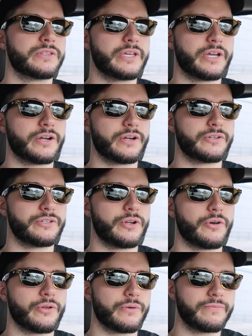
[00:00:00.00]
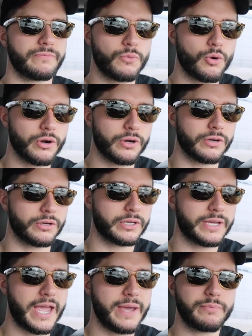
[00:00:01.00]
they're you know they're more
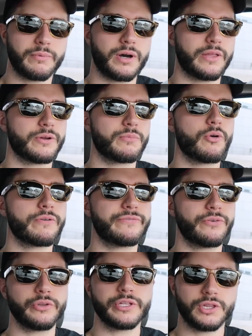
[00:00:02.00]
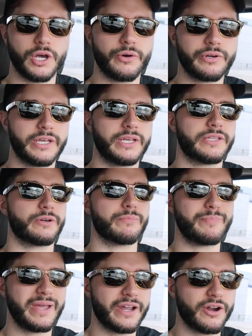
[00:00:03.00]
capable uh, they're more fully loaded they're
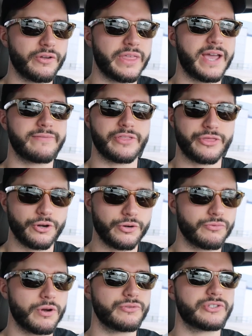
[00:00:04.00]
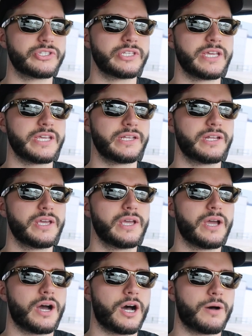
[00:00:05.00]
bigger they have a third row seat
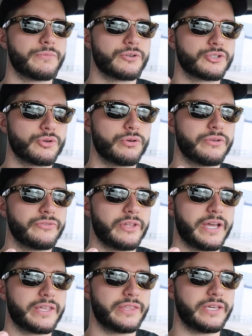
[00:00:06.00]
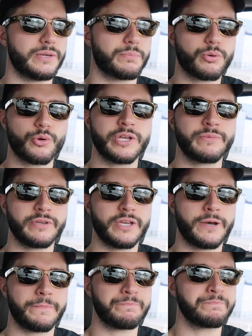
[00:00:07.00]
um, they're sort of like the
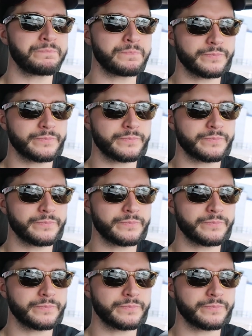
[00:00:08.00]
premium